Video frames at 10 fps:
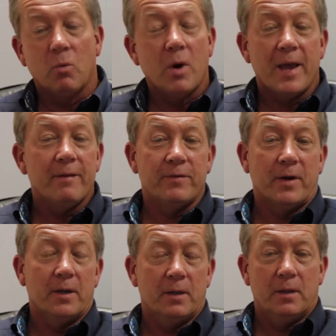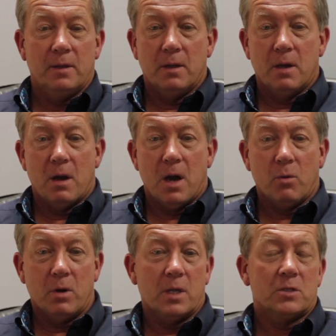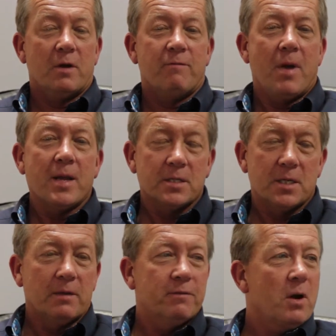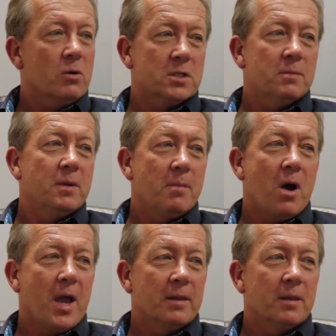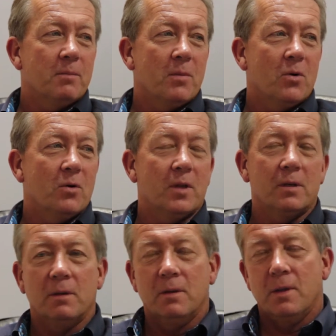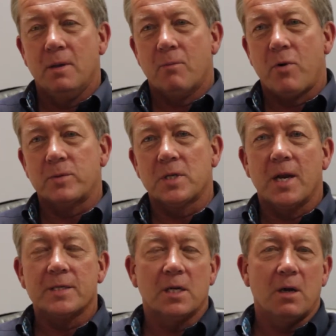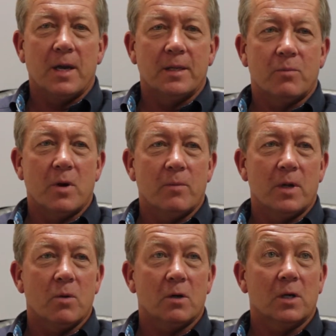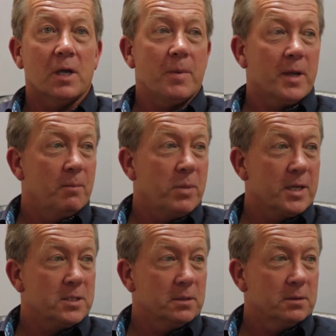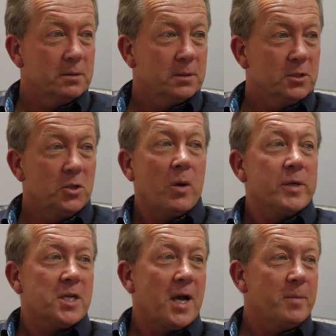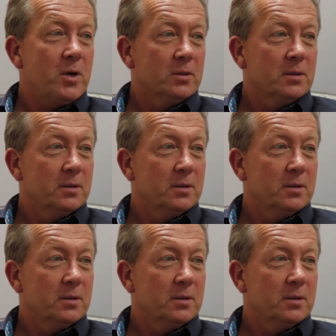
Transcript: whatever, I would like to have Man City focus in my mind and more than perhaps a lesser light in the Premier League where I could get a bit complacent. It's game on.